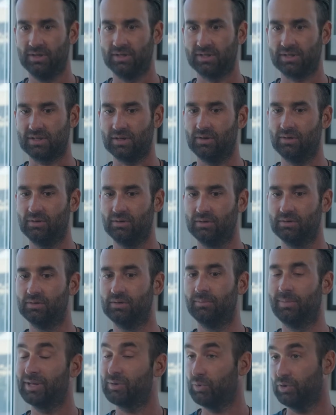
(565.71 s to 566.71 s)
So,
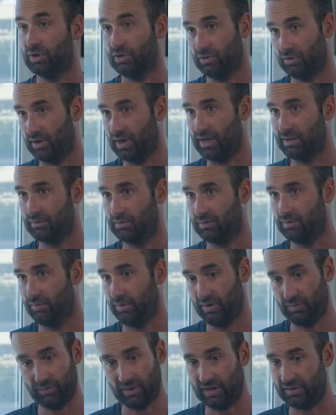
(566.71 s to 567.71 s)
but we don't know how.
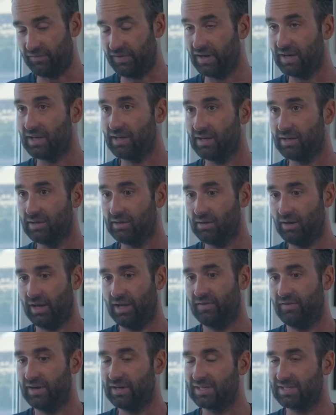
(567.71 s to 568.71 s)
We, we are very, you know,
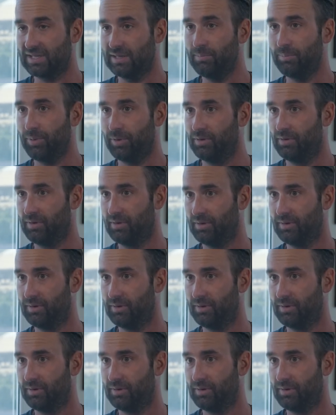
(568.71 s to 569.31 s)
like very simple.